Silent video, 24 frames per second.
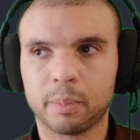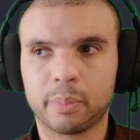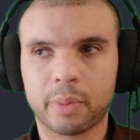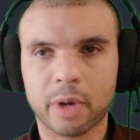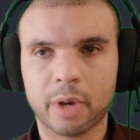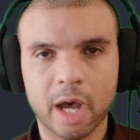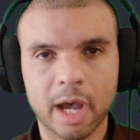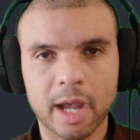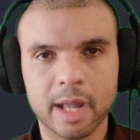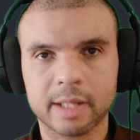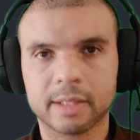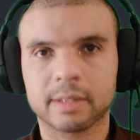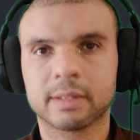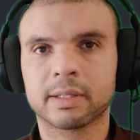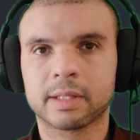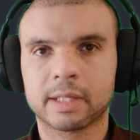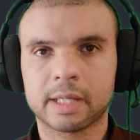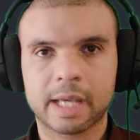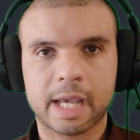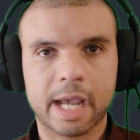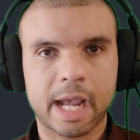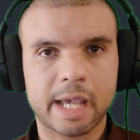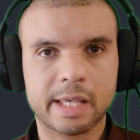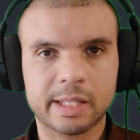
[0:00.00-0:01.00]
But
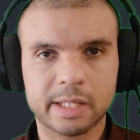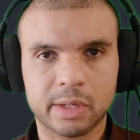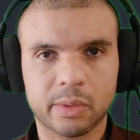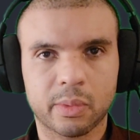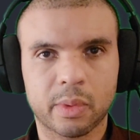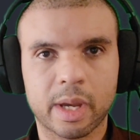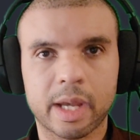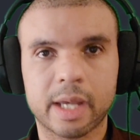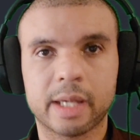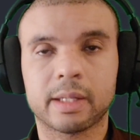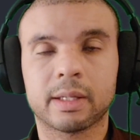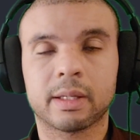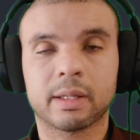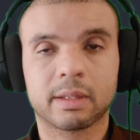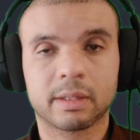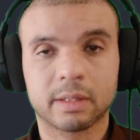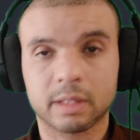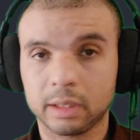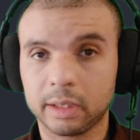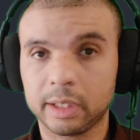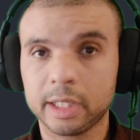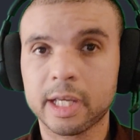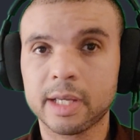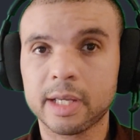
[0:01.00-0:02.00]
anyway,
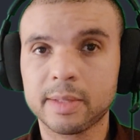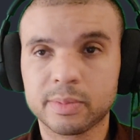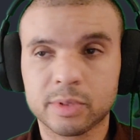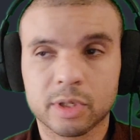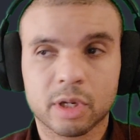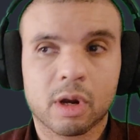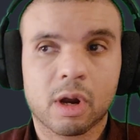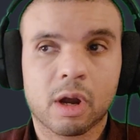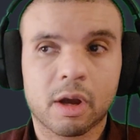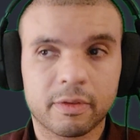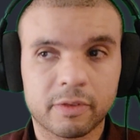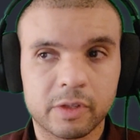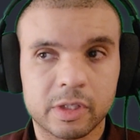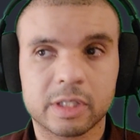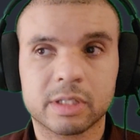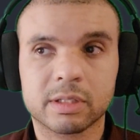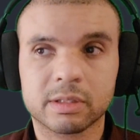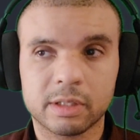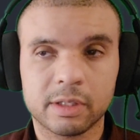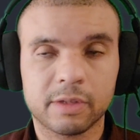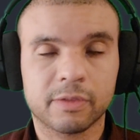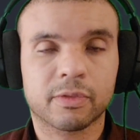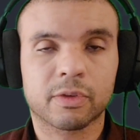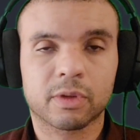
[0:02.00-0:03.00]
the libs are
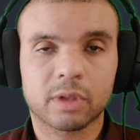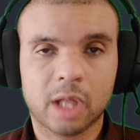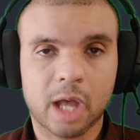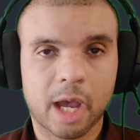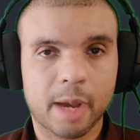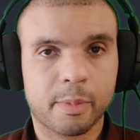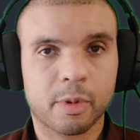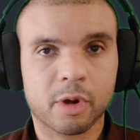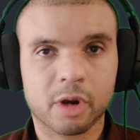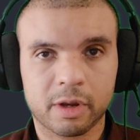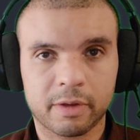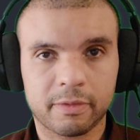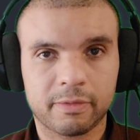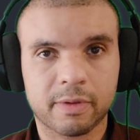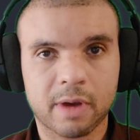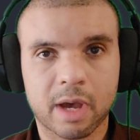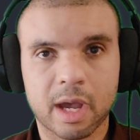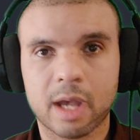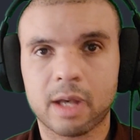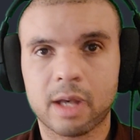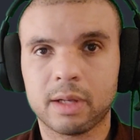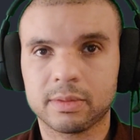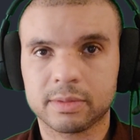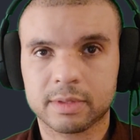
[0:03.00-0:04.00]
obviously for library
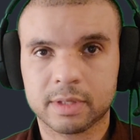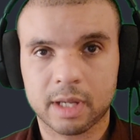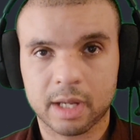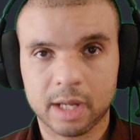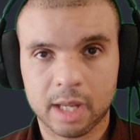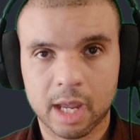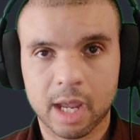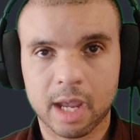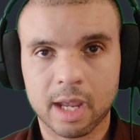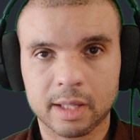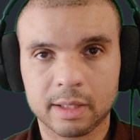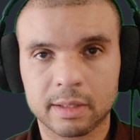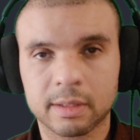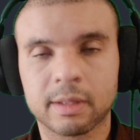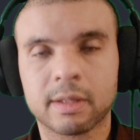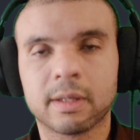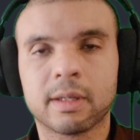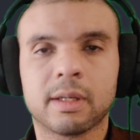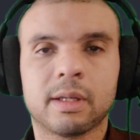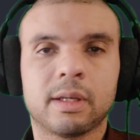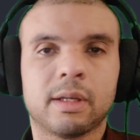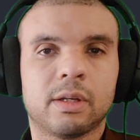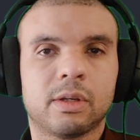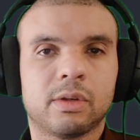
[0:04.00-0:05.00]
files again.
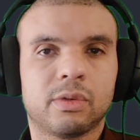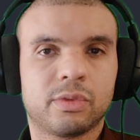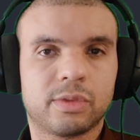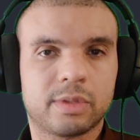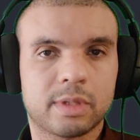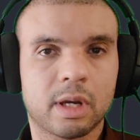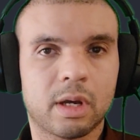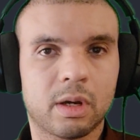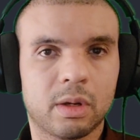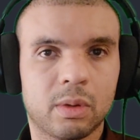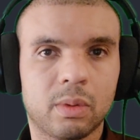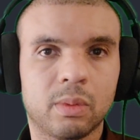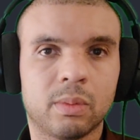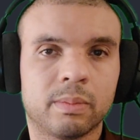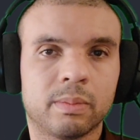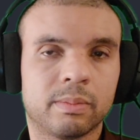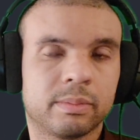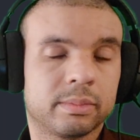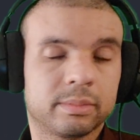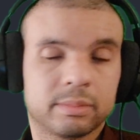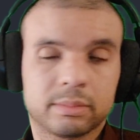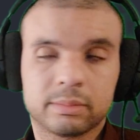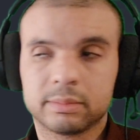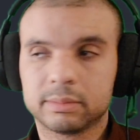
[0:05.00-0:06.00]
So
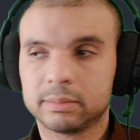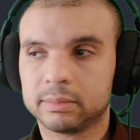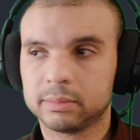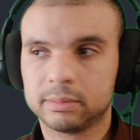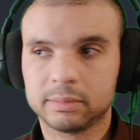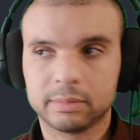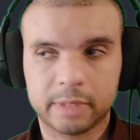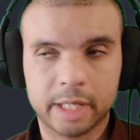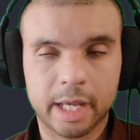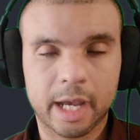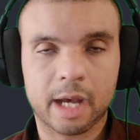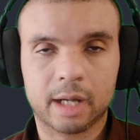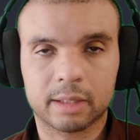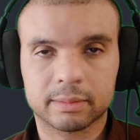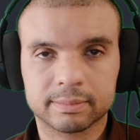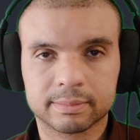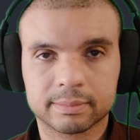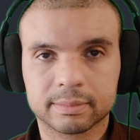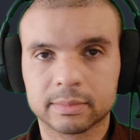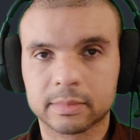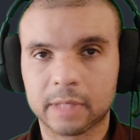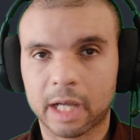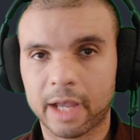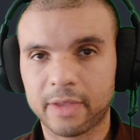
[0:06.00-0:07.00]
yeah,
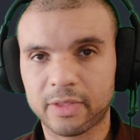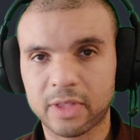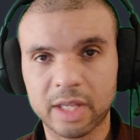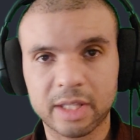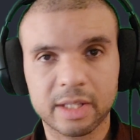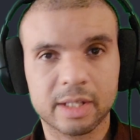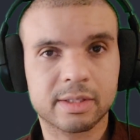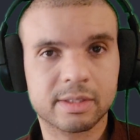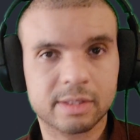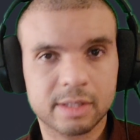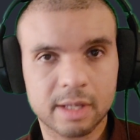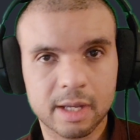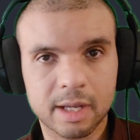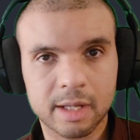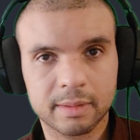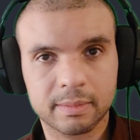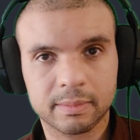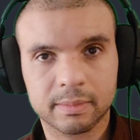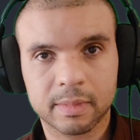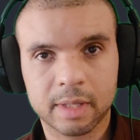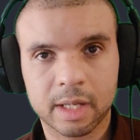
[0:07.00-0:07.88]
I think that's it.